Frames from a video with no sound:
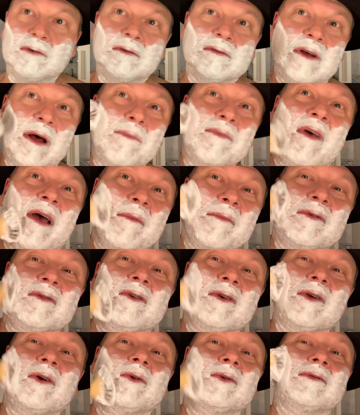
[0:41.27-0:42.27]
sometimes
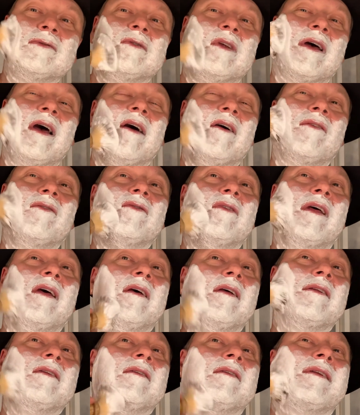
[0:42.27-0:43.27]
you don't have
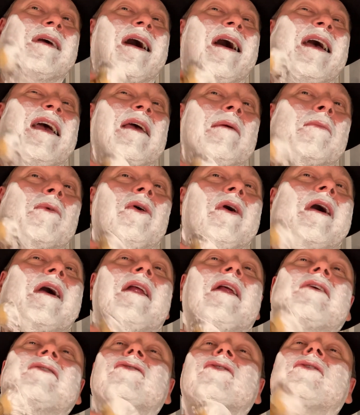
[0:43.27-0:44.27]
the time or
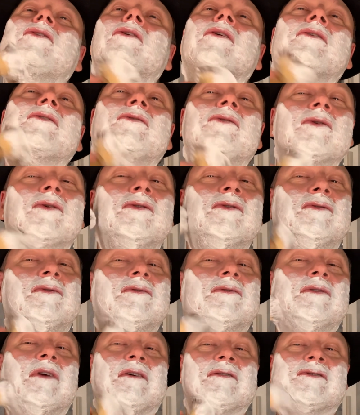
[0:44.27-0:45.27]
energy, or you
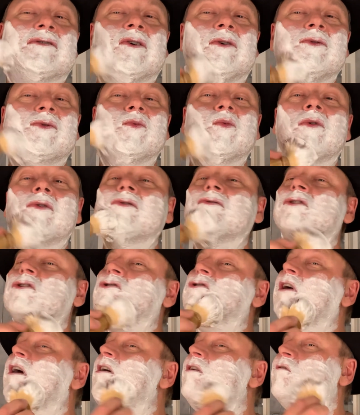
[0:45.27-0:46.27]
just don't want to
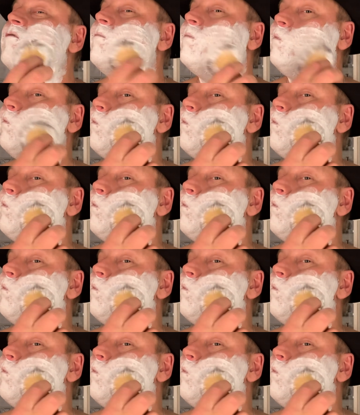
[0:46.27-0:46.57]
shave.